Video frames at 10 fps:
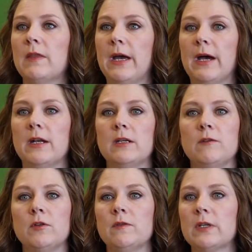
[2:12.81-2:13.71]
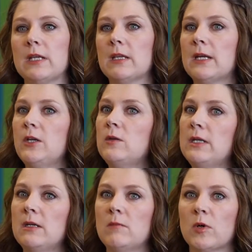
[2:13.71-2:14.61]
That if you're feeling like you
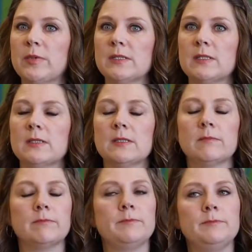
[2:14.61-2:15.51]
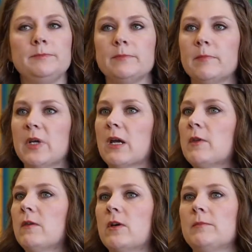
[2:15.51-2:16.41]
need more business, pick up
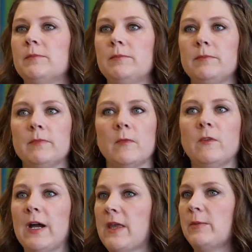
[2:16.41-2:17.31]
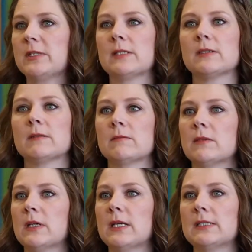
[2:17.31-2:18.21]
the phone, find that business.
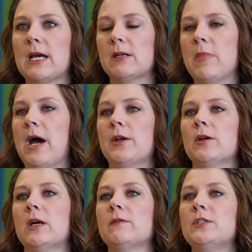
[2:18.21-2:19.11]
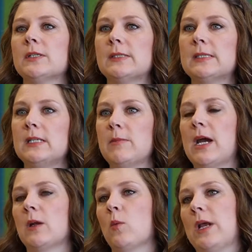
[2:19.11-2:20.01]
It's not a matter of just sitting
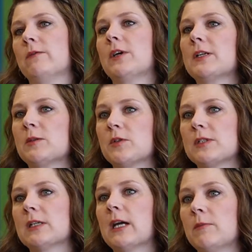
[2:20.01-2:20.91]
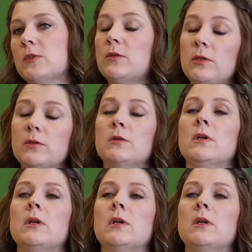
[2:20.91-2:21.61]
back and waiting for customers to come to you.